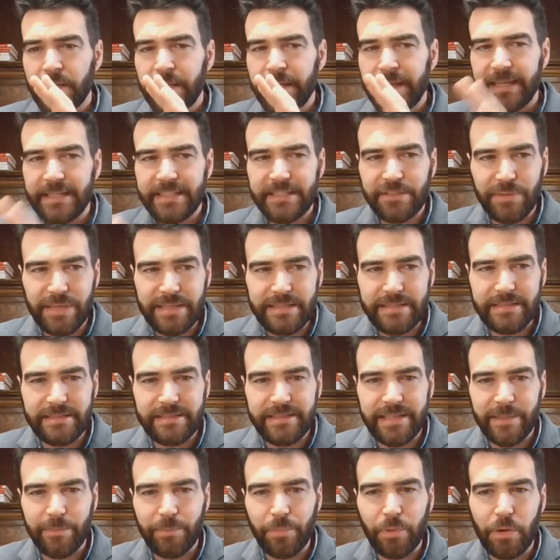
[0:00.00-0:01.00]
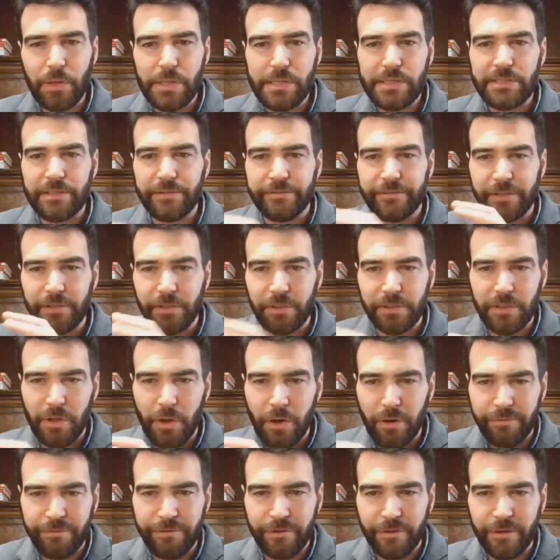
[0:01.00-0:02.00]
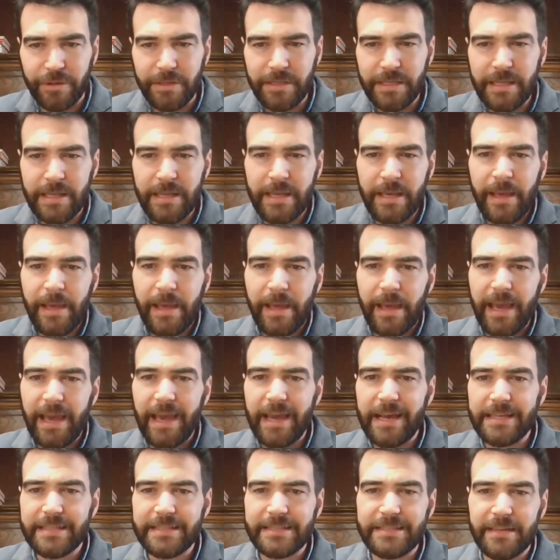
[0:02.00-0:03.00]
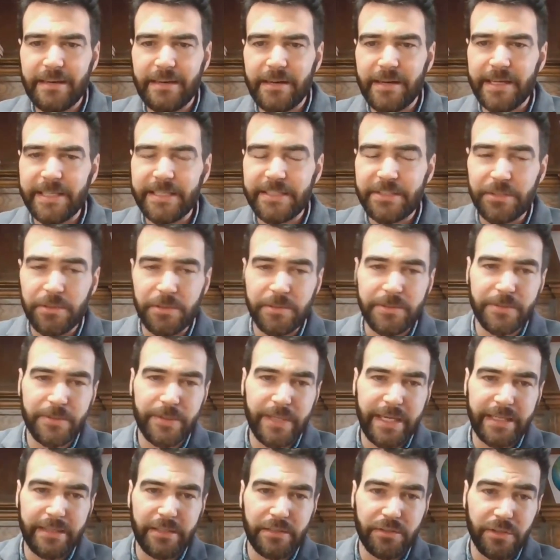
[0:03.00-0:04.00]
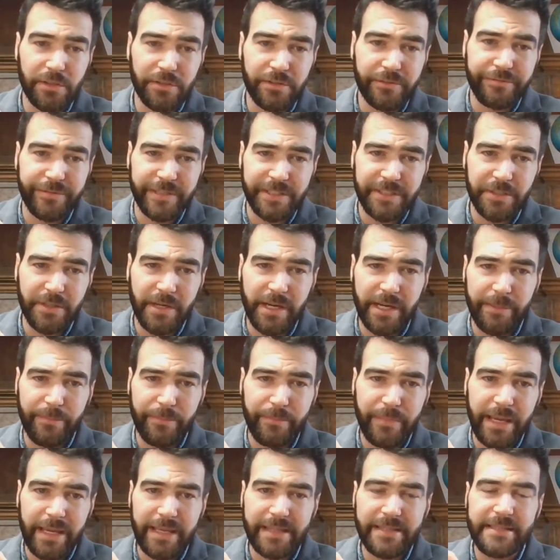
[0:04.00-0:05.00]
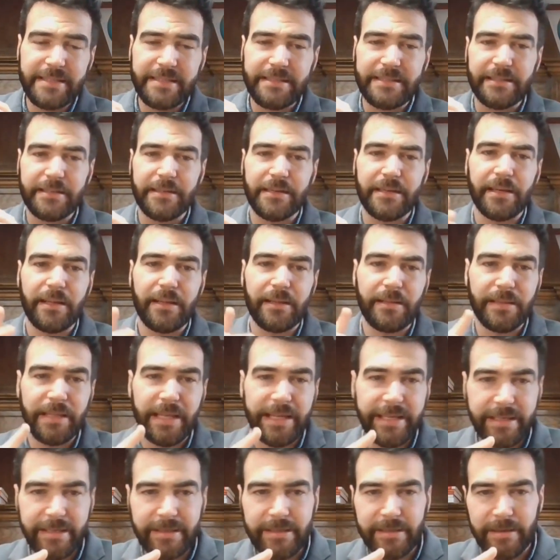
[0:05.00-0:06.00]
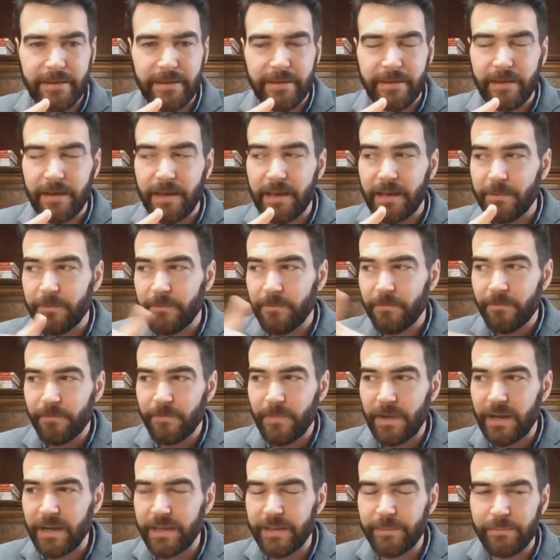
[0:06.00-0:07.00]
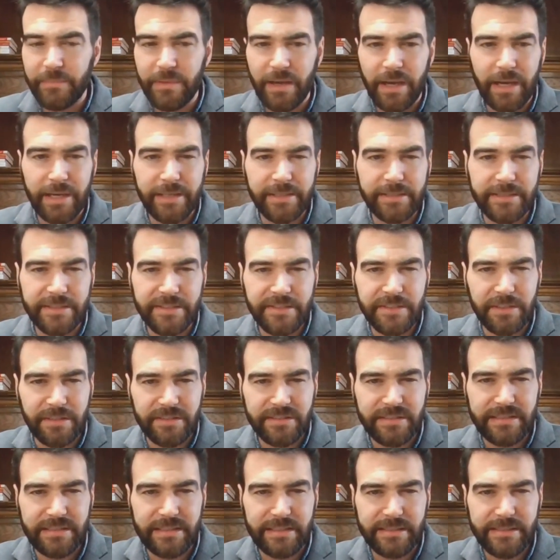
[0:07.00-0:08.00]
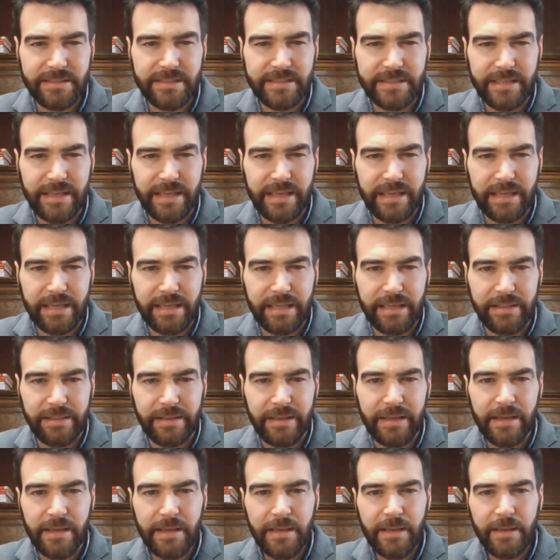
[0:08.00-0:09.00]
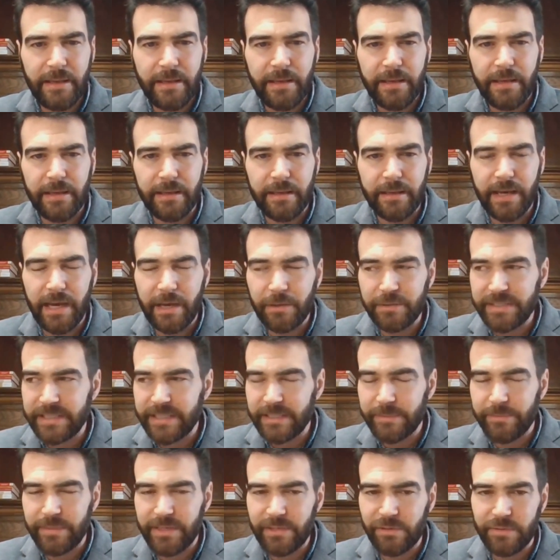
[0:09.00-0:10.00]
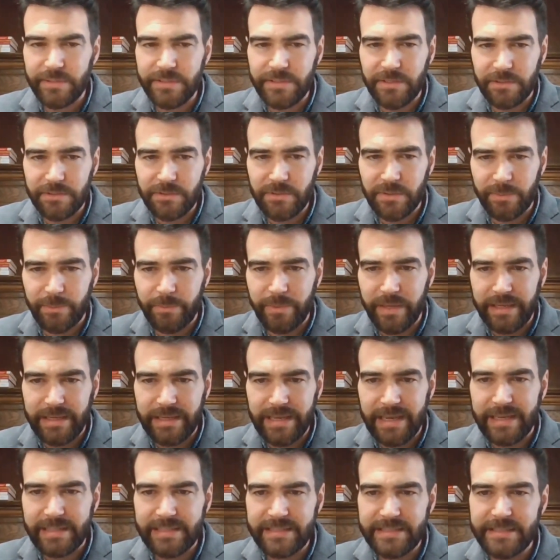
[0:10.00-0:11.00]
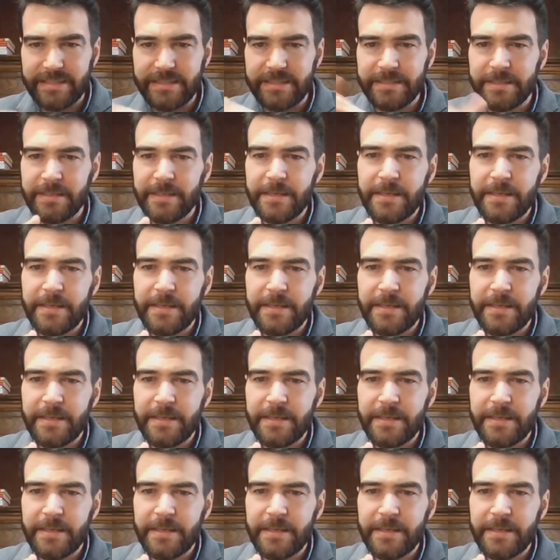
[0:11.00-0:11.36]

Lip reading: He stresses the importance of a good offer. As I told you in another video I made, I discussed this in how to get better results with paid ads.